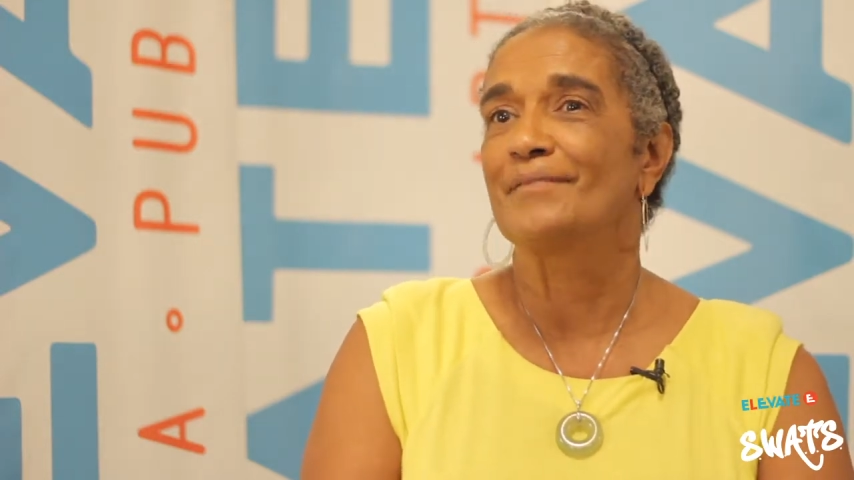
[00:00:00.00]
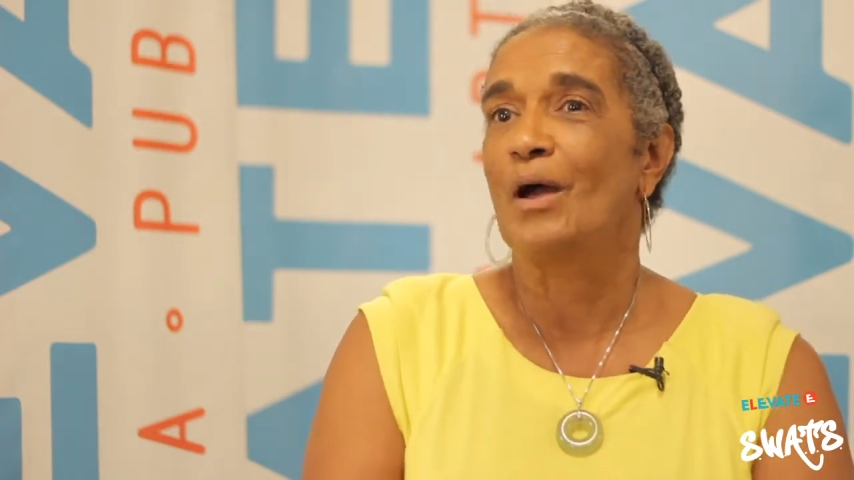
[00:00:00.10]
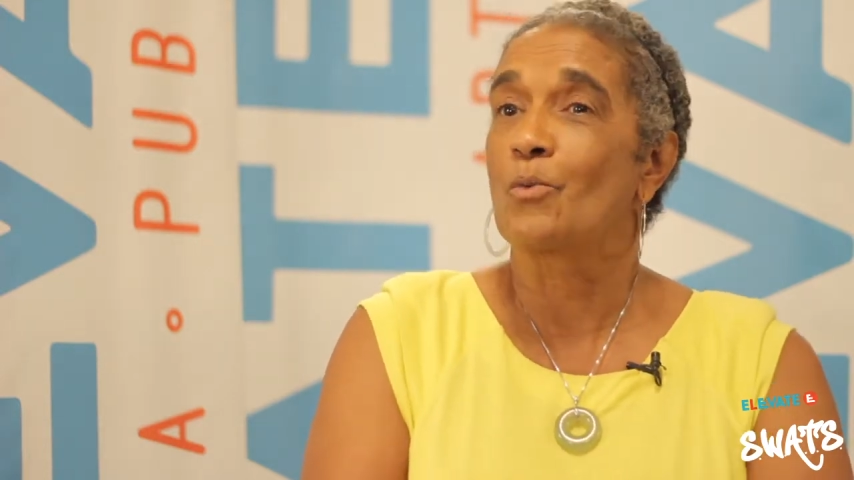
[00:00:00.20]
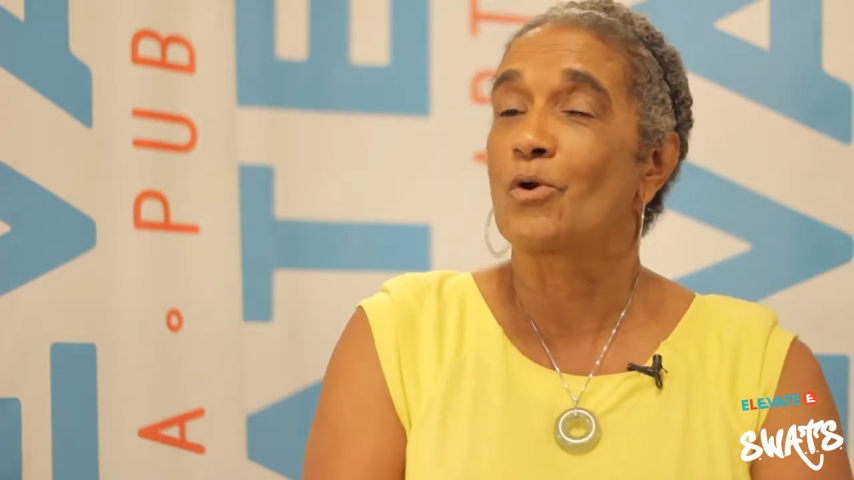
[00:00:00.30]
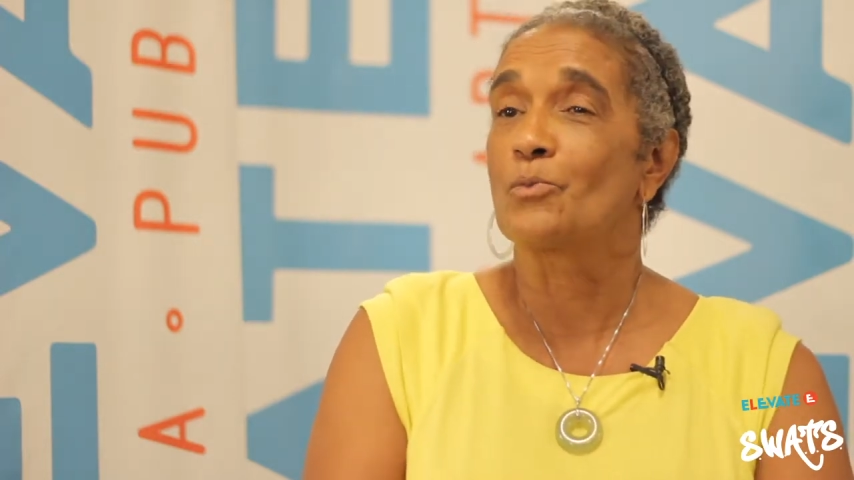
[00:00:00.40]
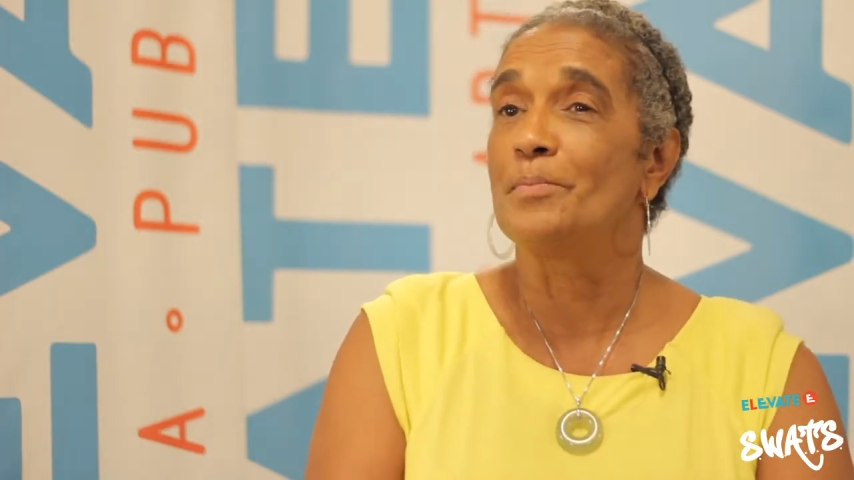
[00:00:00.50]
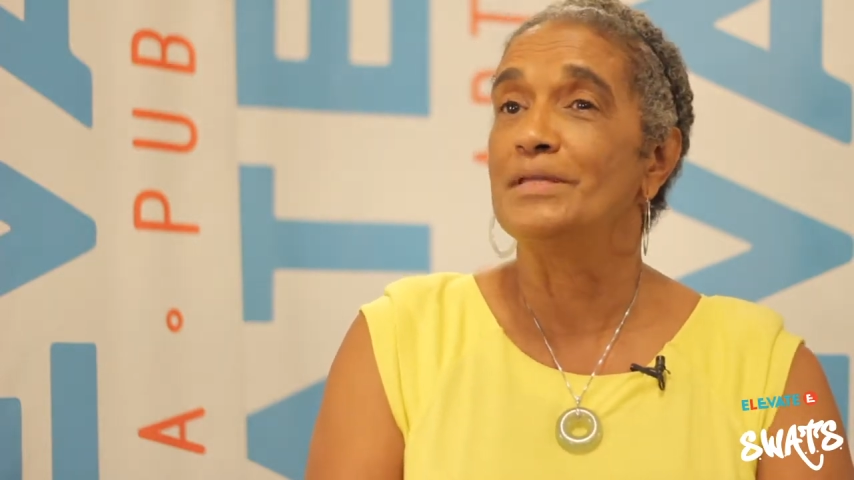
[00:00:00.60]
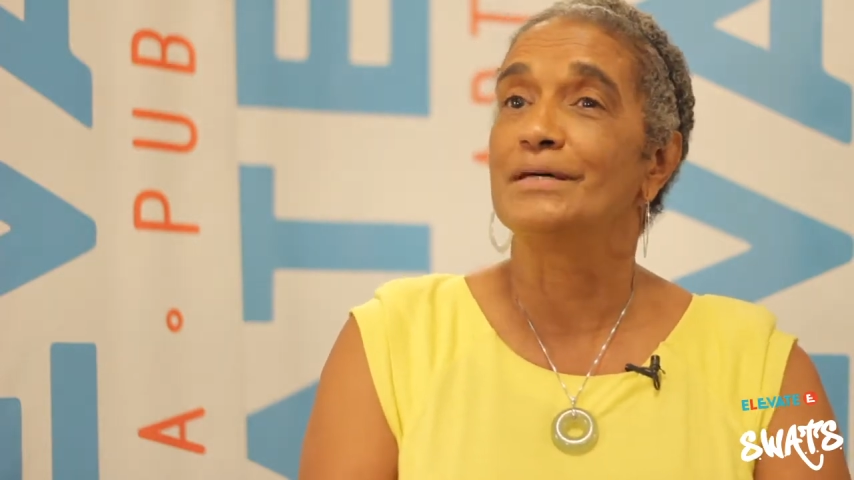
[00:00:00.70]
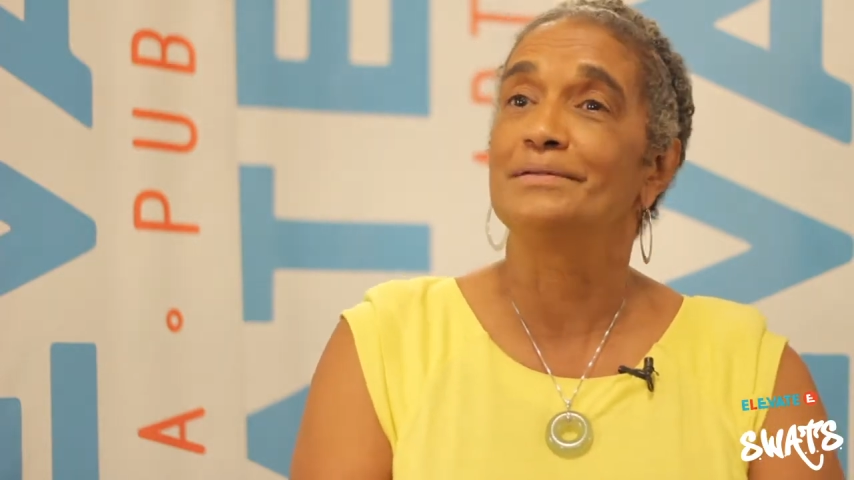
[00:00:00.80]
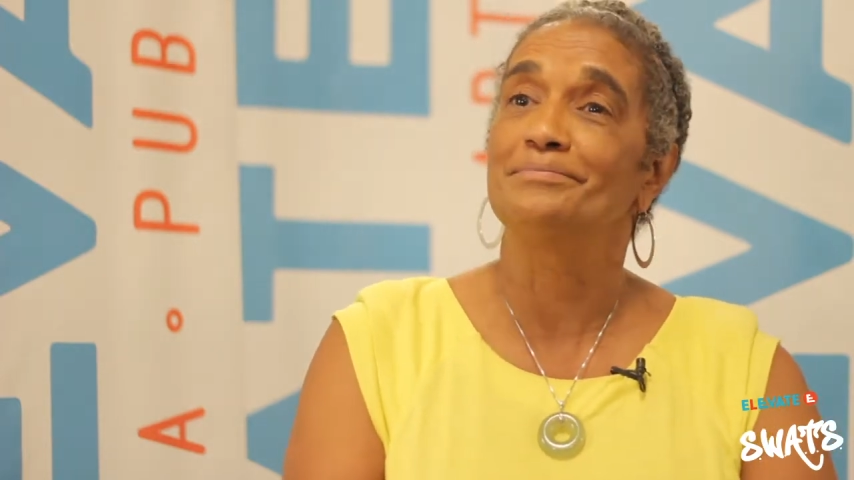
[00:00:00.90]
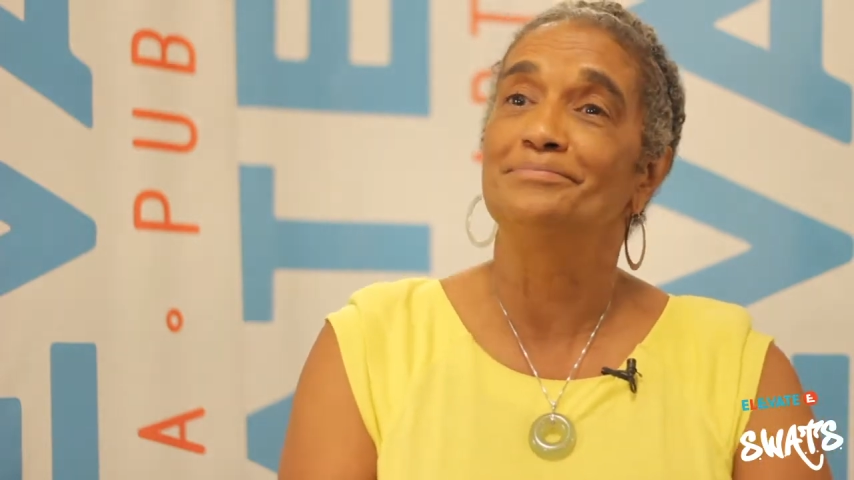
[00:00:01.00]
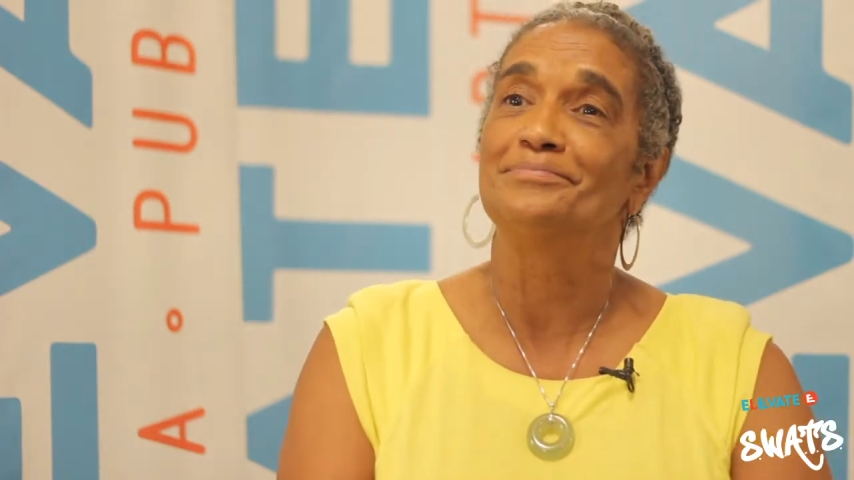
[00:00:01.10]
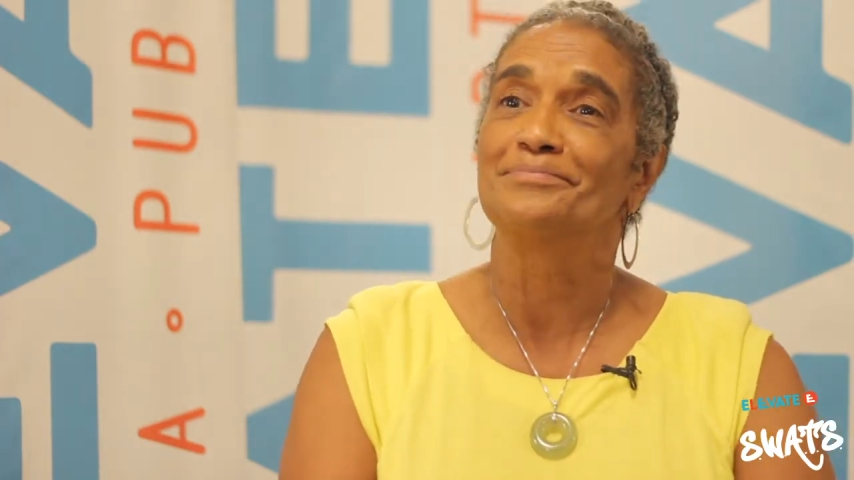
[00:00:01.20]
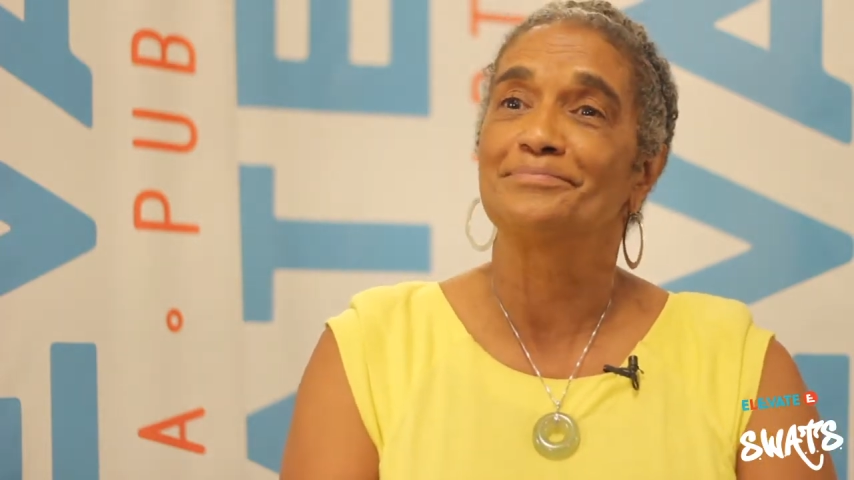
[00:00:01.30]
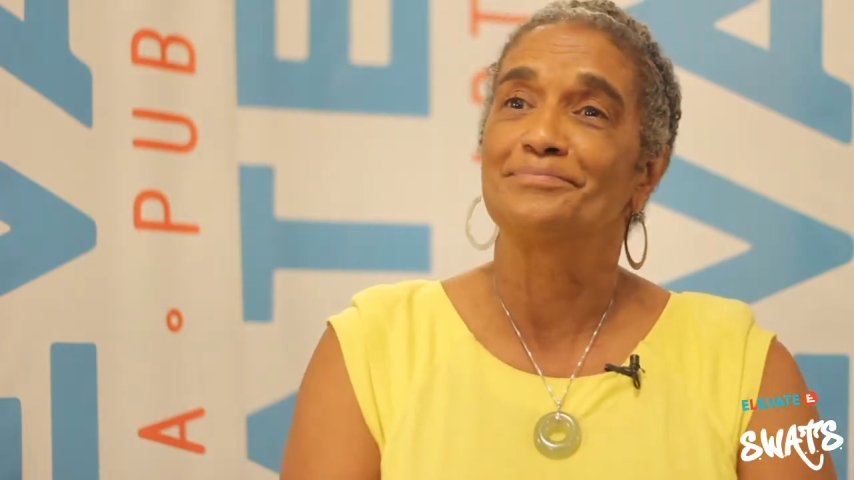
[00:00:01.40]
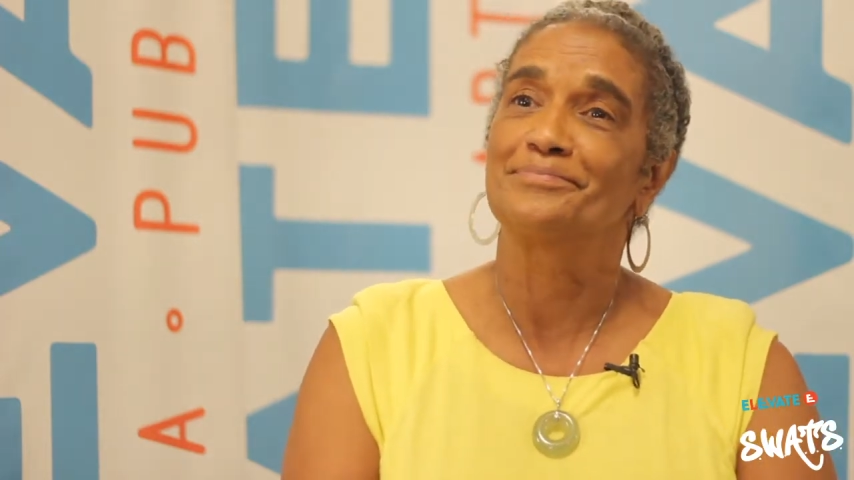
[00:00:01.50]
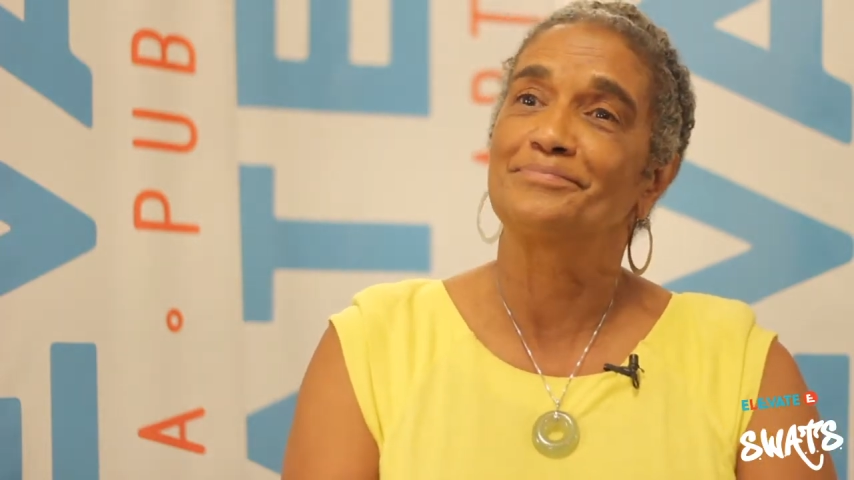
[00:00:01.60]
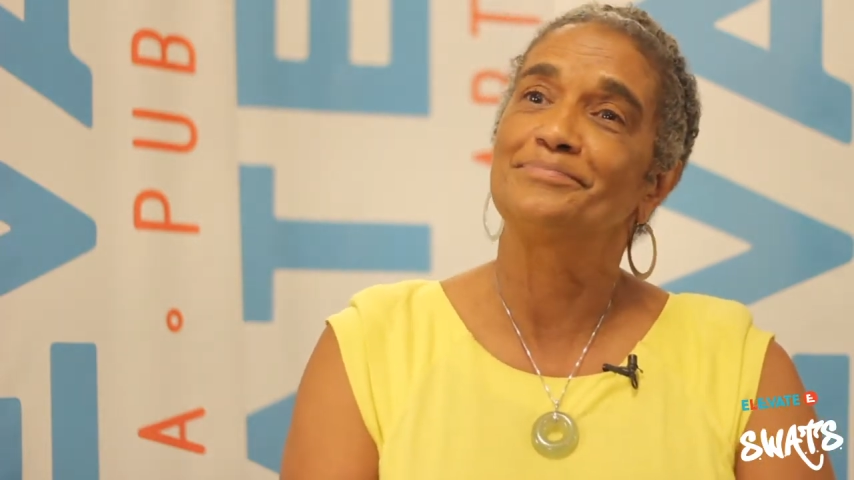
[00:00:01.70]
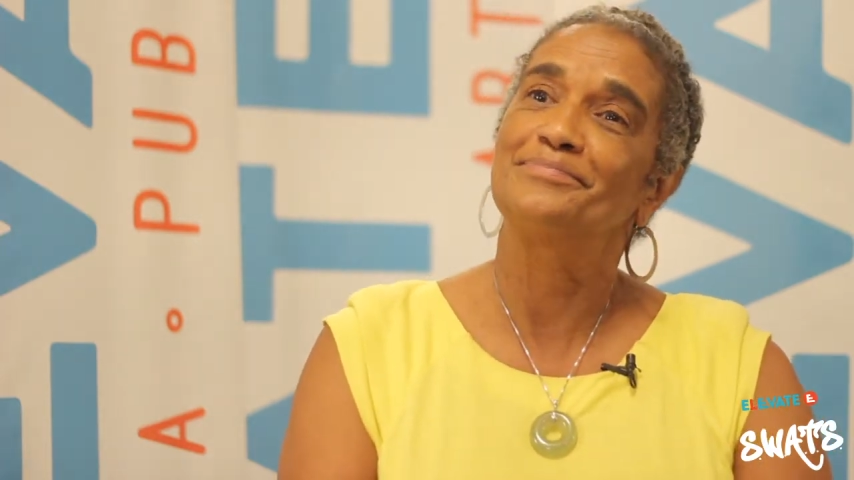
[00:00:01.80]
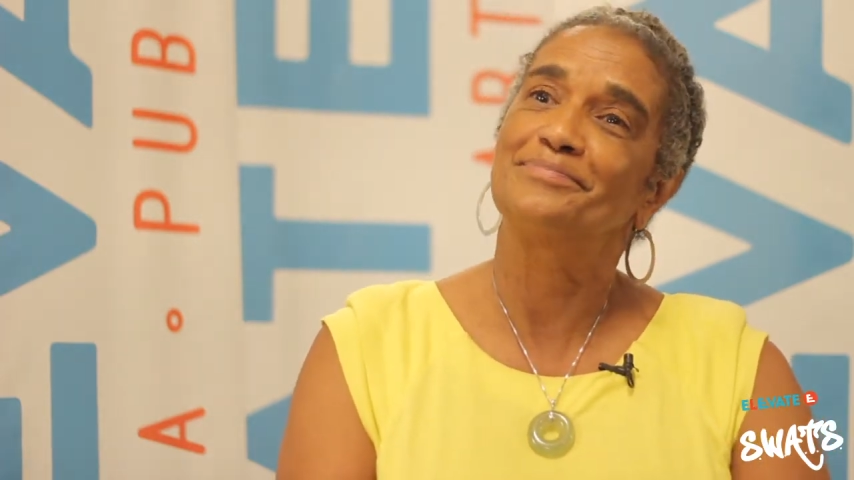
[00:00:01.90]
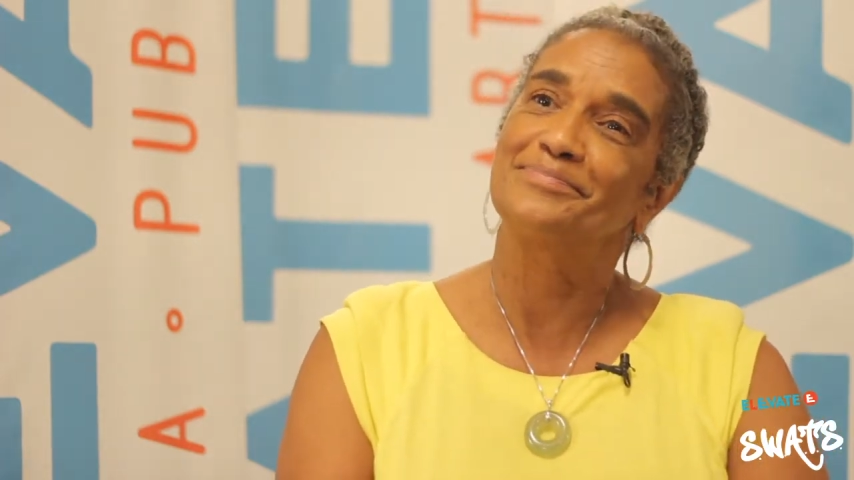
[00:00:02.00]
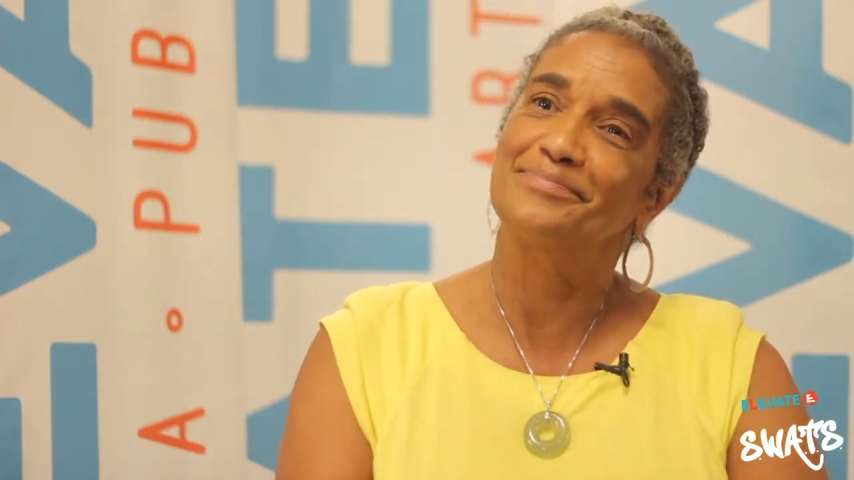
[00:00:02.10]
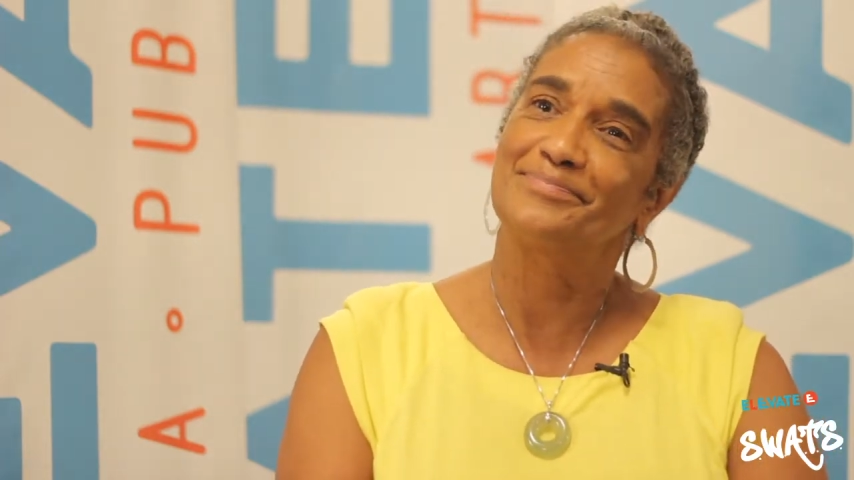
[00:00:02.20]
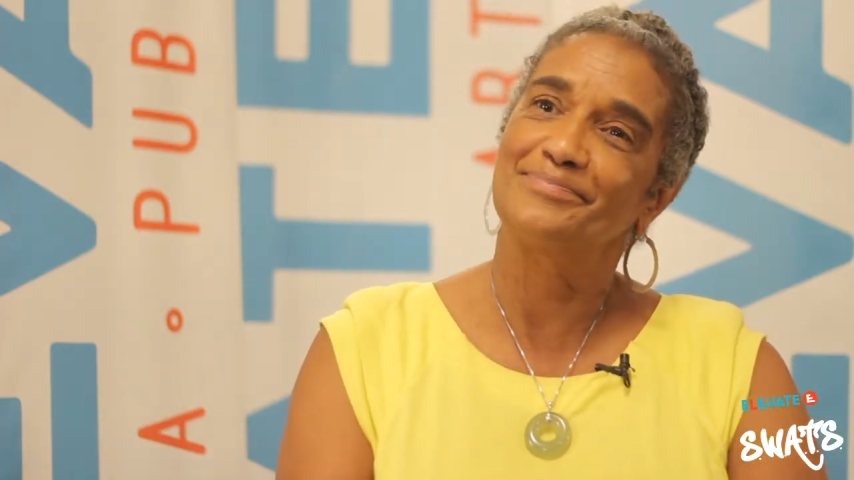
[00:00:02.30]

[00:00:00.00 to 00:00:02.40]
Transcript: Our work will be done. A cultural